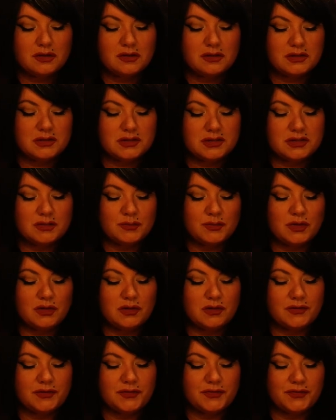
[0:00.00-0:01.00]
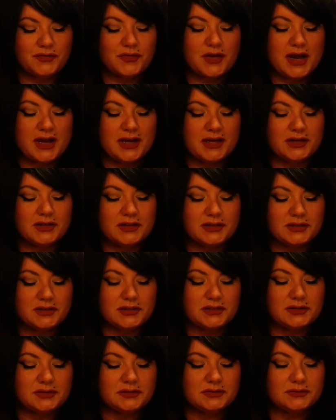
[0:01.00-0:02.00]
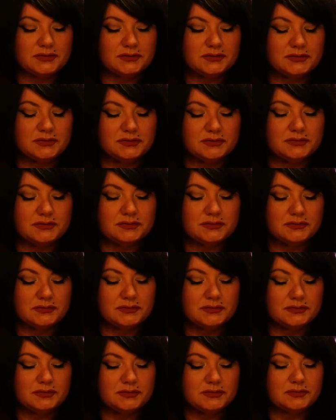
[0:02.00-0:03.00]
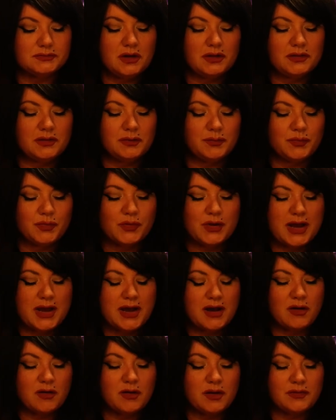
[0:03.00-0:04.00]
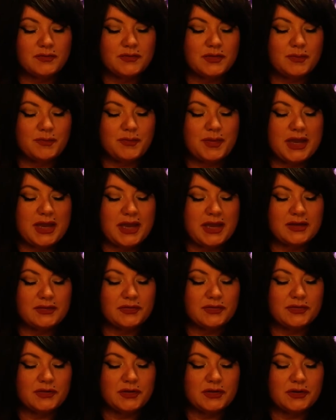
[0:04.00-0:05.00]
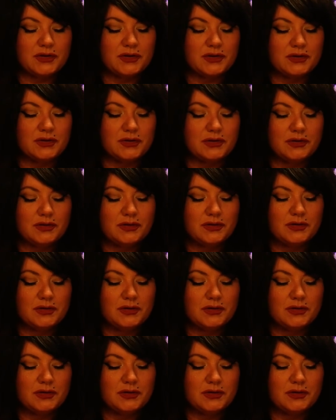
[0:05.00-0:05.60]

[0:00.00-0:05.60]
Symbol of fire on the brow of the panther.